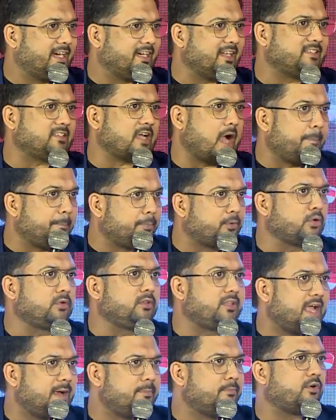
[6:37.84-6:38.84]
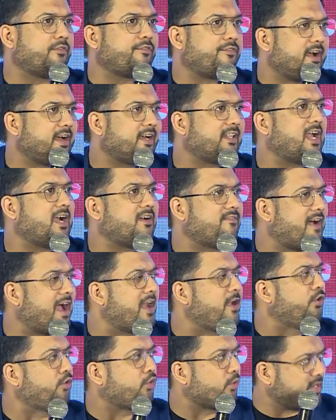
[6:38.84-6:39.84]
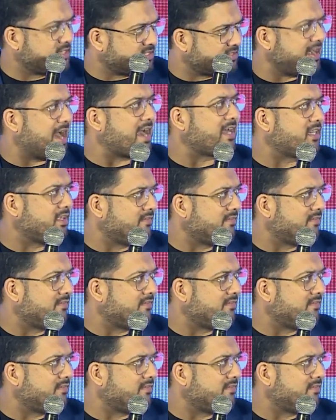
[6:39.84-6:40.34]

is up to them to find that value, to extract the